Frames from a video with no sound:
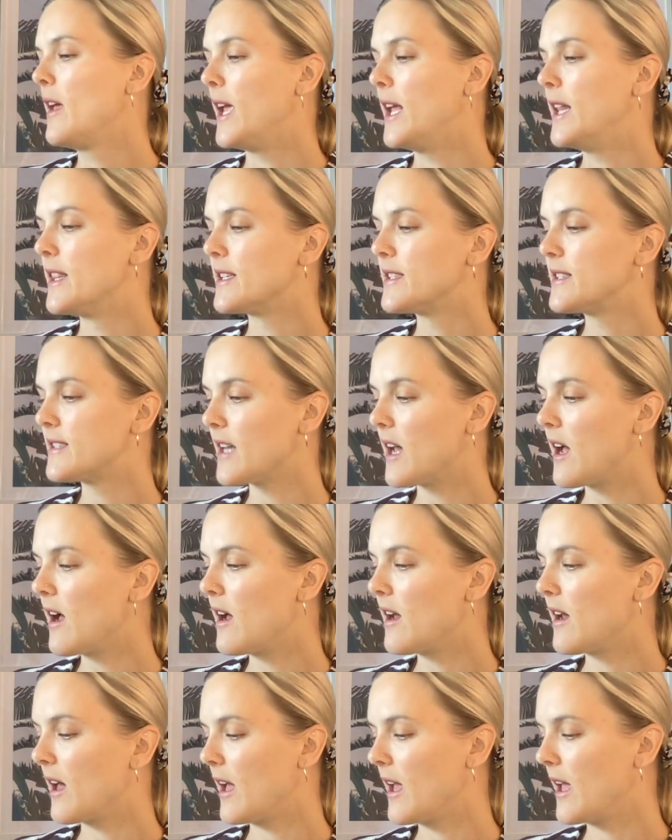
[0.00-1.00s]
In the
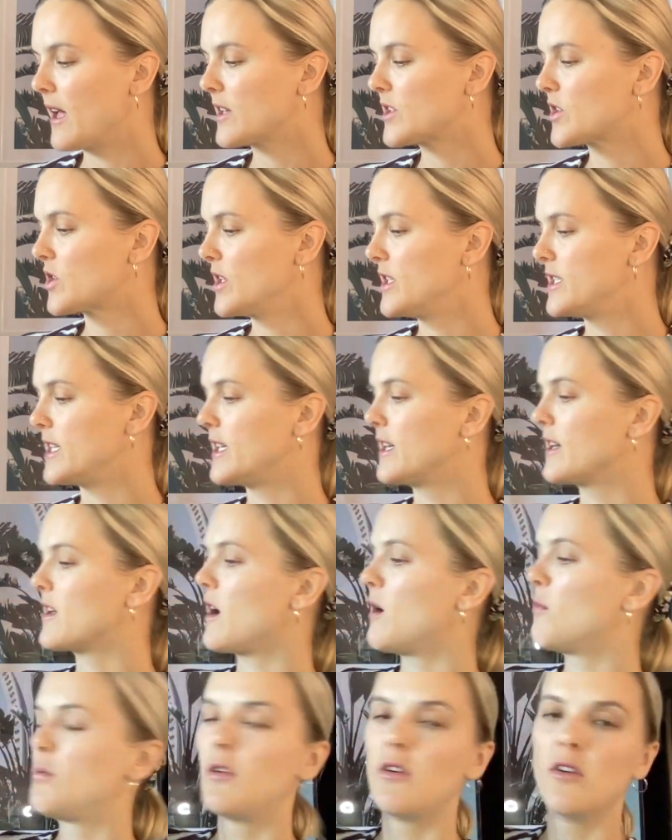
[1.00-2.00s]
start, I actually did a
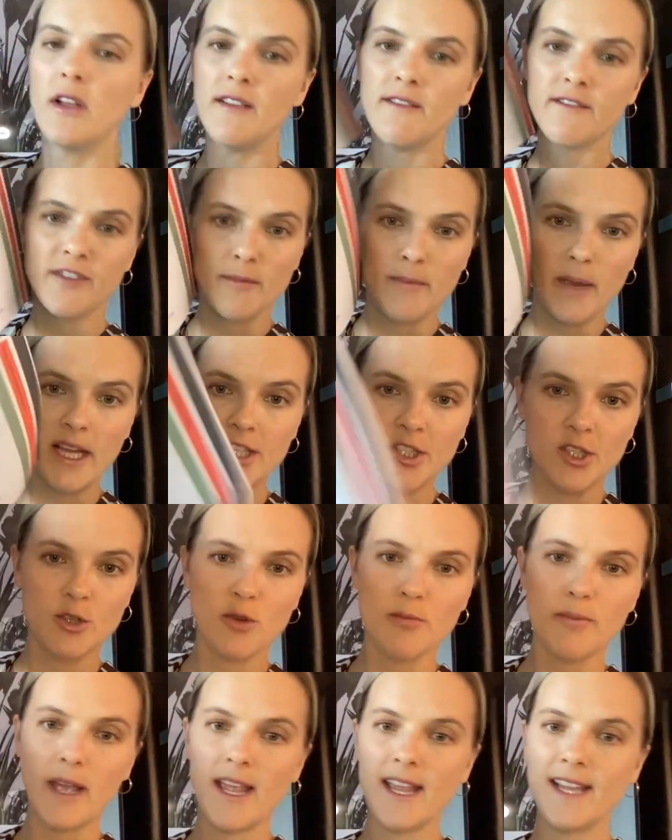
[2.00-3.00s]
couple
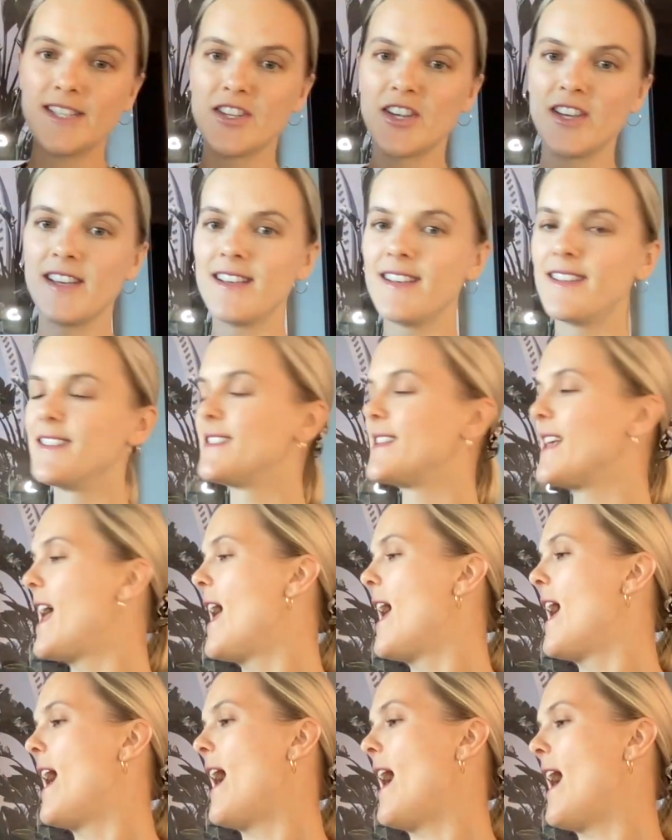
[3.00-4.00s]
informational pages
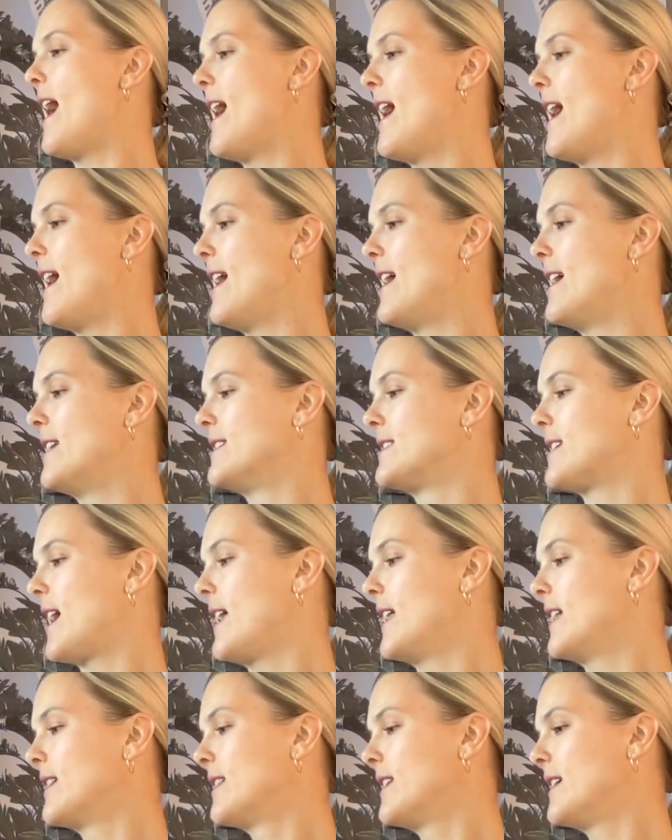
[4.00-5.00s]
and
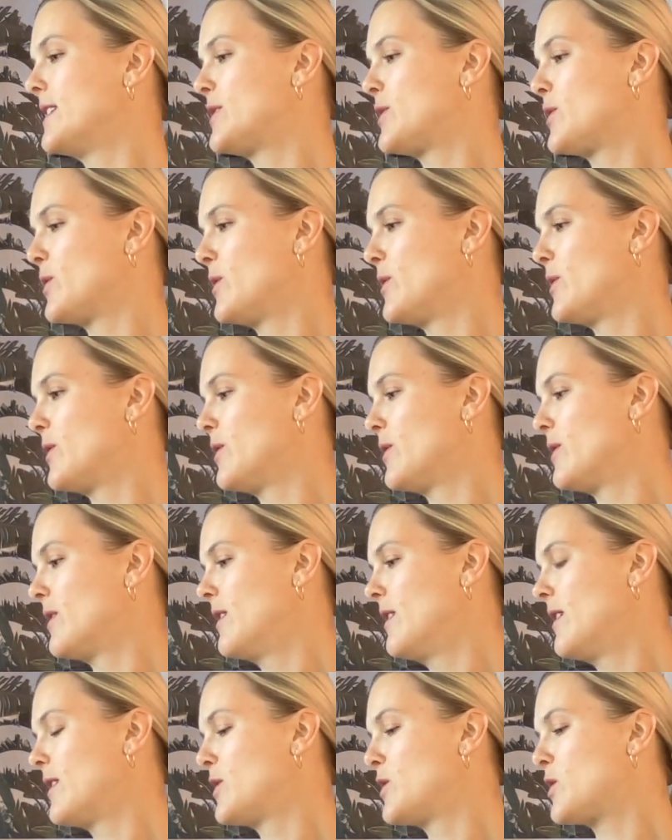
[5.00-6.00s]
a
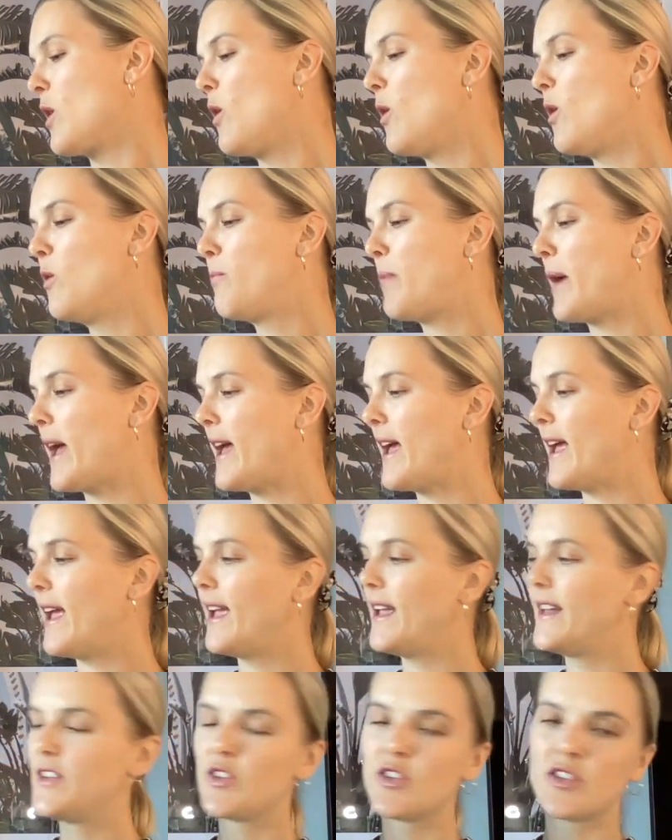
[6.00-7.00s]
little goal
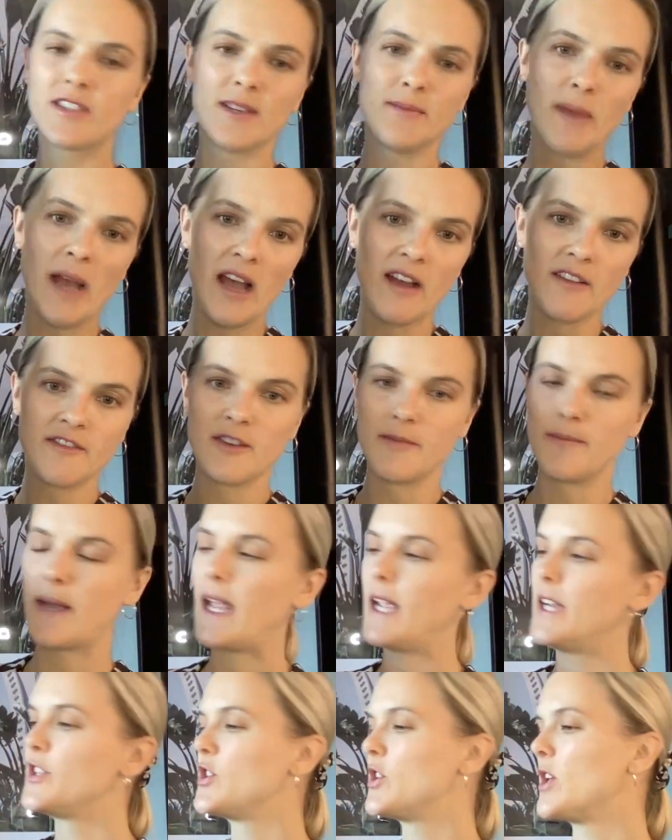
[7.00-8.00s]
page, some
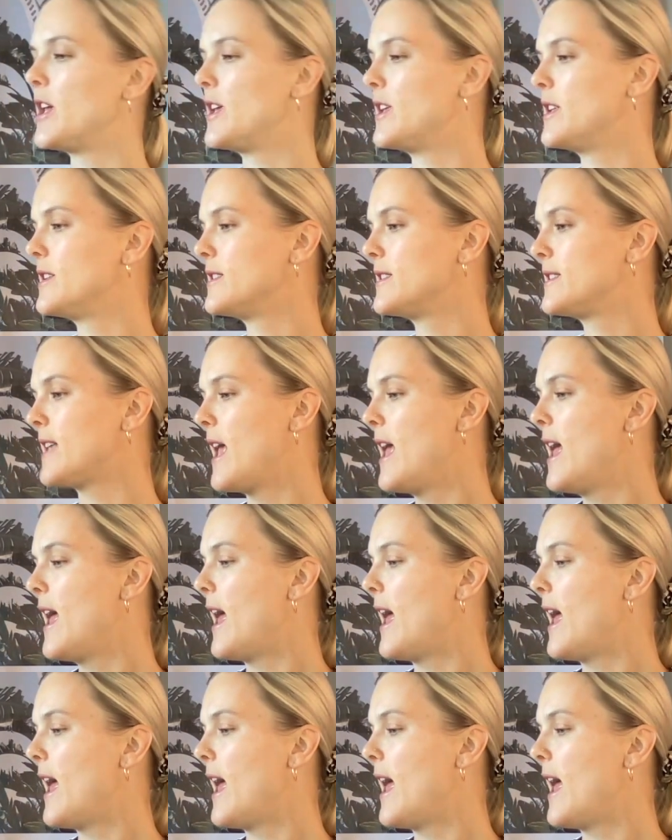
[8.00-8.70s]
affirmations.